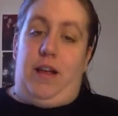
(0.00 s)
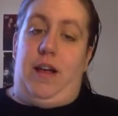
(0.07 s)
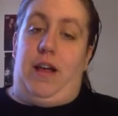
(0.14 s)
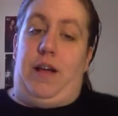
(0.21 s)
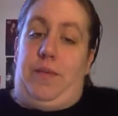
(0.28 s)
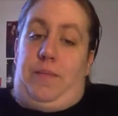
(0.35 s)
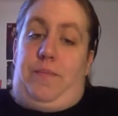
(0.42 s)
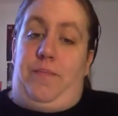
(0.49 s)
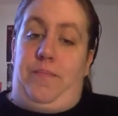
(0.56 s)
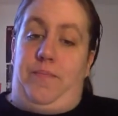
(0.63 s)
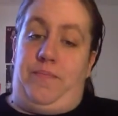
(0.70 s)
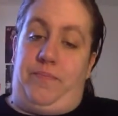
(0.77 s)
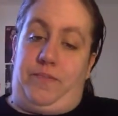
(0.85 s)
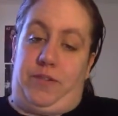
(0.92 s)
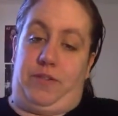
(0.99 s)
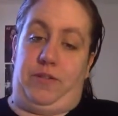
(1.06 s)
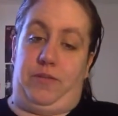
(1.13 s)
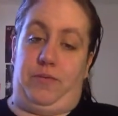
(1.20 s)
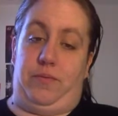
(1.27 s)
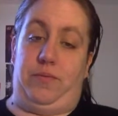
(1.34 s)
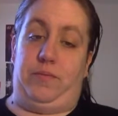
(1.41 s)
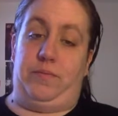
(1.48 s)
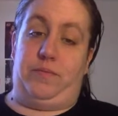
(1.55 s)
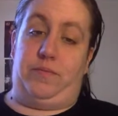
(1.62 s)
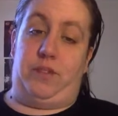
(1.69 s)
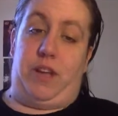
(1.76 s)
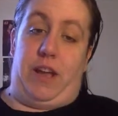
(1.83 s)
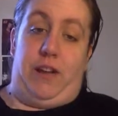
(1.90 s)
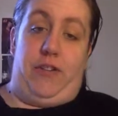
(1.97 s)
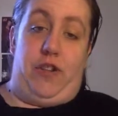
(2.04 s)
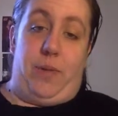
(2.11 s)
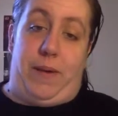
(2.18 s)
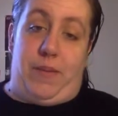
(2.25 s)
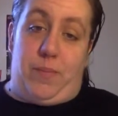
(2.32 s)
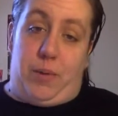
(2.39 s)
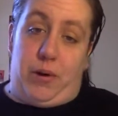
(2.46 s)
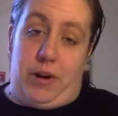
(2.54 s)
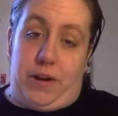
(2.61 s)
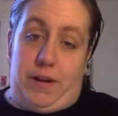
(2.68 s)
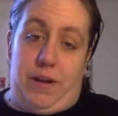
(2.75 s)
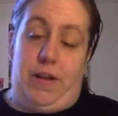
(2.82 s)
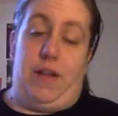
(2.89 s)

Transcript: uh, to kind of show my support.